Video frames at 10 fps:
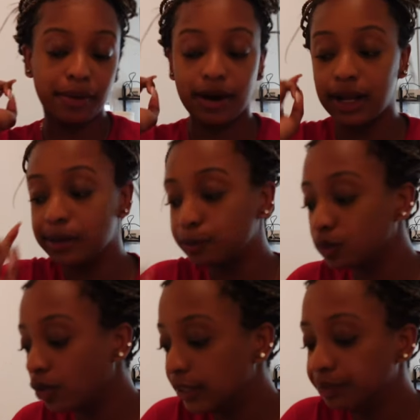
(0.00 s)
party.
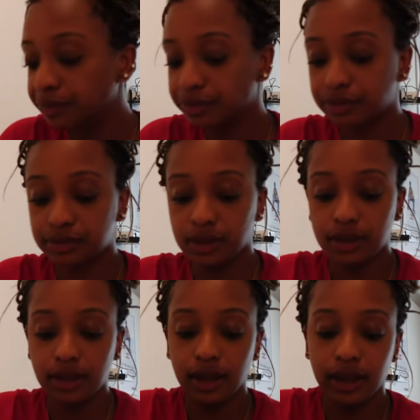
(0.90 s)

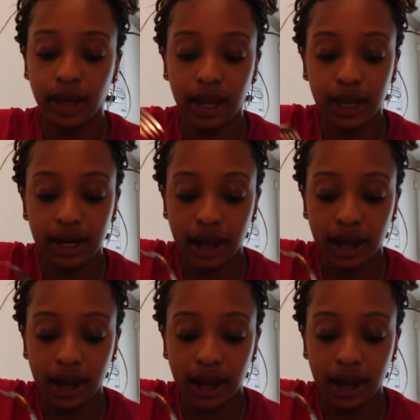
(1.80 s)
And